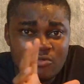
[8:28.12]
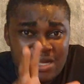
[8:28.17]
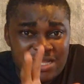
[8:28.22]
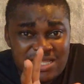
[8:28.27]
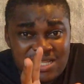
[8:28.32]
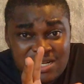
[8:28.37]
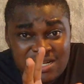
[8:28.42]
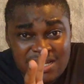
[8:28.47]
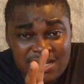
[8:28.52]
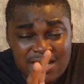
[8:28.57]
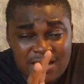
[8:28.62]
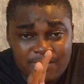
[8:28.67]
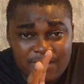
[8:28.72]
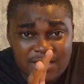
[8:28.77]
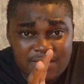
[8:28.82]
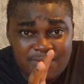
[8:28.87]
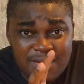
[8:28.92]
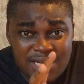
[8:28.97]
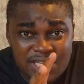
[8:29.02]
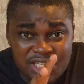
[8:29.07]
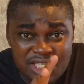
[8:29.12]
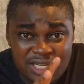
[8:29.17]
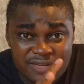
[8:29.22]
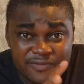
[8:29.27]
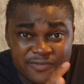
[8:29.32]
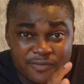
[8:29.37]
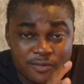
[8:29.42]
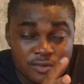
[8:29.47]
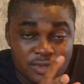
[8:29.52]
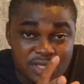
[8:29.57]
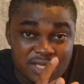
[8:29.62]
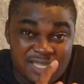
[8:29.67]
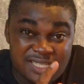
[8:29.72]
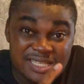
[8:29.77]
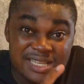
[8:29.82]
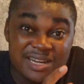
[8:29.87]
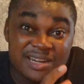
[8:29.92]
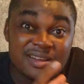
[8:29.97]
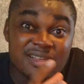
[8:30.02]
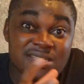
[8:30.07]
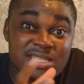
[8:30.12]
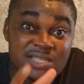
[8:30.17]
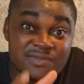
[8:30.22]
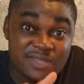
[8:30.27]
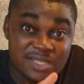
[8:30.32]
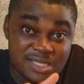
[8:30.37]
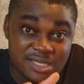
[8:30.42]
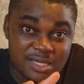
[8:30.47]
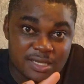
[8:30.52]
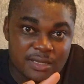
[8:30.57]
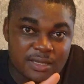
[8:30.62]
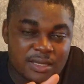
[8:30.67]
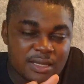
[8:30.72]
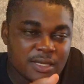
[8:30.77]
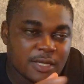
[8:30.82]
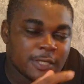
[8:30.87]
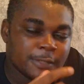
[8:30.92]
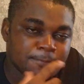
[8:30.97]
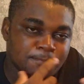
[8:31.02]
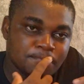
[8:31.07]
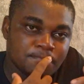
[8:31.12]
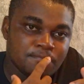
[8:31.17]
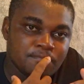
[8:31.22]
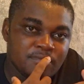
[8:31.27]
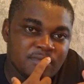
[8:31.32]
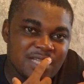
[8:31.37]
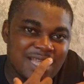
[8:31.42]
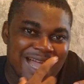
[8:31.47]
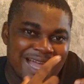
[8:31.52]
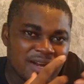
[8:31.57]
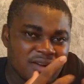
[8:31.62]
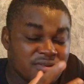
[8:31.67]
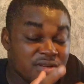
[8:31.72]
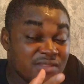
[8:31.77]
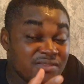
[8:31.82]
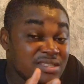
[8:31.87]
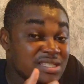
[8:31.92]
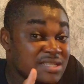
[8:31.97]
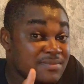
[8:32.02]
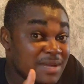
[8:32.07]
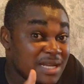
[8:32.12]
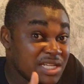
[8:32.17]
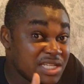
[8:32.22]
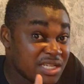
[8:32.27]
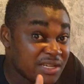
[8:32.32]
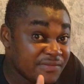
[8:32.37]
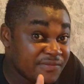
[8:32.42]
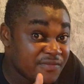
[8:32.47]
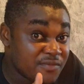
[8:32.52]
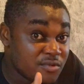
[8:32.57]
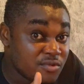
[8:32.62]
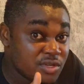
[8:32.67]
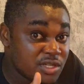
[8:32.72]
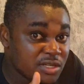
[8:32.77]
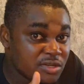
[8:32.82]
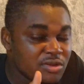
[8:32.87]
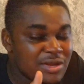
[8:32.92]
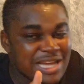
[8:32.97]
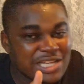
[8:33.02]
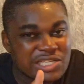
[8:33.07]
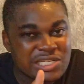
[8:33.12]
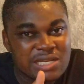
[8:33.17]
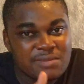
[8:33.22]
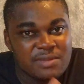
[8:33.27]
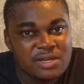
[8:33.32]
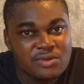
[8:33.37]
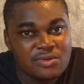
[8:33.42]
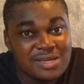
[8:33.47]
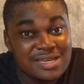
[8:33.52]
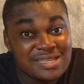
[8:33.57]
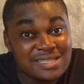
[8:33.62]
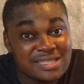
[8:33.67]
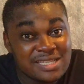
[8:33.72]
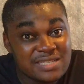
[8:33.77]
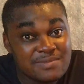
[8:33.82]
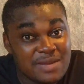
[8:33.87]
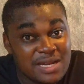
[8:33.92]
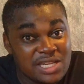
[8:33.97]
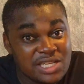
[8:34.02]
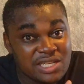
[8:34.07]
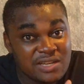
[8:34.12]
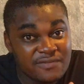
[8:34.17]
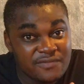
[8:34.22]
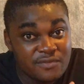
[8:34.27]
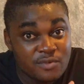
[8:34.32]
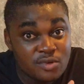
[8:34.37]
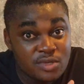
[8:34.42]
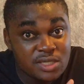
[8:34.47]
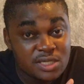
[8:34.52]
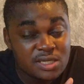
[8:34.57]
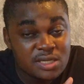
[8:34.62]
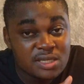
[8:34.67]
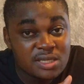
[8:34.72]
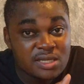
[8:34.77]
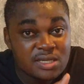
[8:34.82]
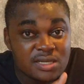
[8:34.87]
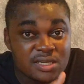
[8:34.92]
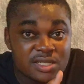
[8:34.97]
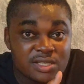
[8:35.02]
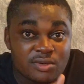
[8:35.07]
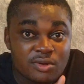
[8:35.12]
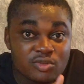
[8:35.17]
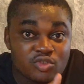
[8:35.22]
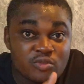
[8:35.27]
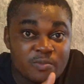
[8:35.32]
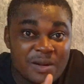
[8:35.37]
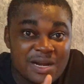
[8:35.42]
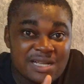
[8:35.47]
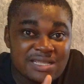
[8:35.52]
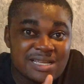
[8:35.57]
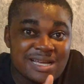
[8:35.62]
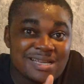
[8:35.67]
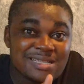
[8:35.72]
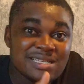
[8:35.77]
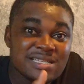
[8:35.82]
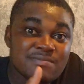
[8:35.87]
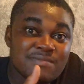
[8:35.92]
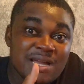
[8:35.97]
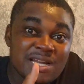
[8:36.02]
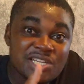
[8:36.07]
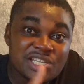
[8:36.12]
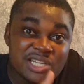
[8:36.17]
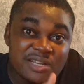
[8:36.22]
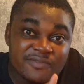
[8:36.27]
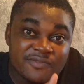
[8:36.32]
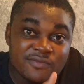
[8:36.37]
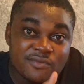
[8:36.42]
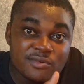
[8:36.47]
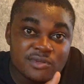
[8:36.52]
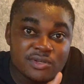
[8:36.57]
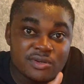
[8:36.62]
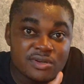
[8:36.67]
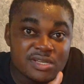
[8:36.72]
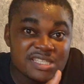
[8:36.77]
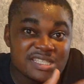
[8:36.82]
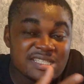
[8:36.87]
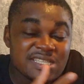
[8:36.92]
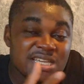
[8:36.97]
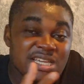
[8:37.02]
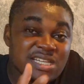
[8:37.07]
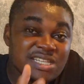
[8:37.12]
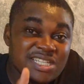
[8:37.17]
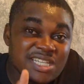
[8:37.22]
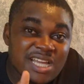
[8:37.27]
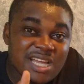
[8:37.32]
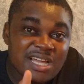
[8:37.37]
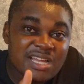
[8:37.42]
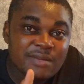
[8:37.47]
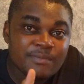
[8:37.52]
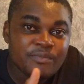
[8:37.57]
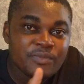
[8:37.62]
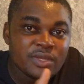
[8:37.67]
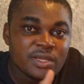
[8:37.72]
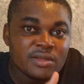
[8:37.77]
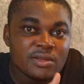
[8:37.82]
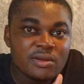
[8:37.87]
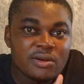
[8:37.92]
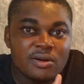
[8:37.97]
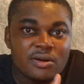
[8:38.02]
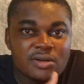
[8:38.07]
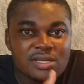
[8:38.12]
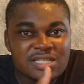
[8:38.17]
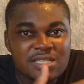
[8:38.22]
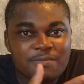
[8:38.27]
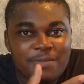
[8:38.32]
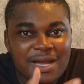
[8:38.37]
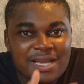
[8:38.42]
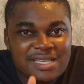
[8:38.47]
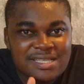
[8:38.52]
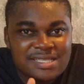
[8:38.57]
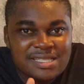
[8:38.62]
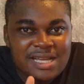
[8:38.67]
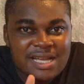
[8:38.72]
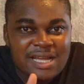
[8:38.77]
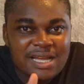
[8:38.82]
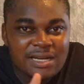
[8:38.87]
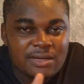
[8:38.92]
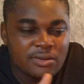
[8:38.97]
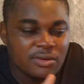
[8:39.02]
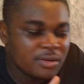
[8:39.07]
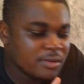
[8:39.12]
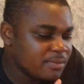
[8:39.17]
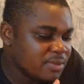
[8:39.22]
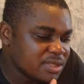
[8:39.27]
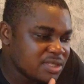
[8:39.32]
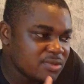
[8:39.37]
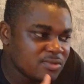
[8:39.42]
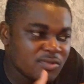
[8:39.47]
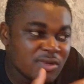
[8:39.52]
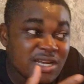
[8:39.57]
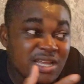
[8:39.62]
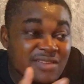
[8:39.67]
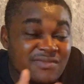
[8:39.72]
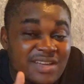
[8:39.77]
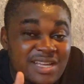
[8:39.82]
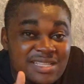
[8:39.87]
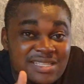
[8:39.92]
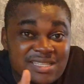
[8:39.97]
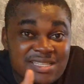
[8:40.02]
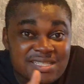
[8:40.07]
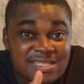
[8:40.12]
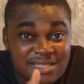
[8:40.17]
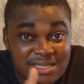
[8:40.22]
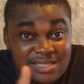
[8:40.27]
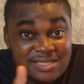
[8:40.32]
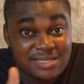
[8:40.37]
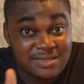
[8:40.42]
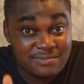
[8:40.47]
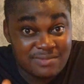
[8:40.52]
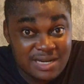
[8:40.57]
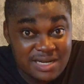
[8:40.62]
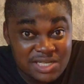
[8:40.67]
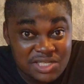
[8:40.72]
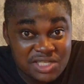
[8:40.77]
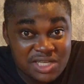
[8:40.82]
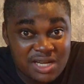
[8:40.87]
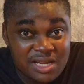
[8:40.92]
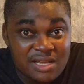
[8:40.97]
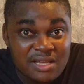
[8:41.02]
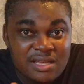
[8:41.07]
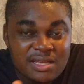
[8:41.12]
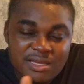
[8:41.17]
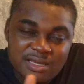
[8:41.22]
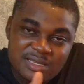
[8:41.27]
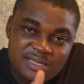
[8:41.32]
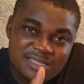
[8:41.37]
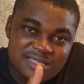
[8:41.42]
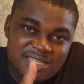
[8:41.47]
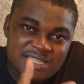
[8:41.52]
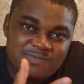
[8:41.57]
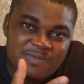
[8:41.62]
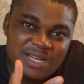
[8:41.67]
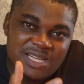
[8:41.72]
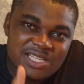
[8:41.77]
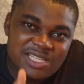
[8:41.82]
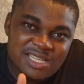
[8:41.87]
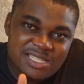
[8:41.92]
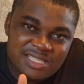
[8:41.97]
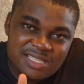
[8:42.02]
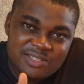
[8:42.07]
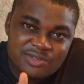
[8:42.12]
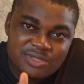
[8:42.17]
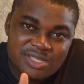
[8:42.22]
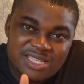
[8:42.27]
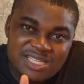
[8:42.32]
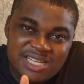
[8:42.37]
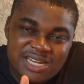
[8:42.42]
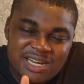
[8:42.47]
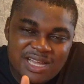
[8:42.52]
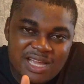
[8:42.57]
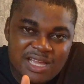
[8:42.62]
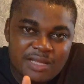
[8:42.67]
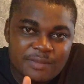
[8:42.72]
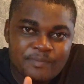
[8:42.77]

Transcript: What I like about Malaysian food is the creativity. I don't know if this is Malaysian food. You guys should let me know, is this Malaysian food? This Kothu Parotta, is it Malaysian food, or is it Indian, or is it Pakistan, or whatever it is, it's in Malaysia. This is Malaysian roti canai.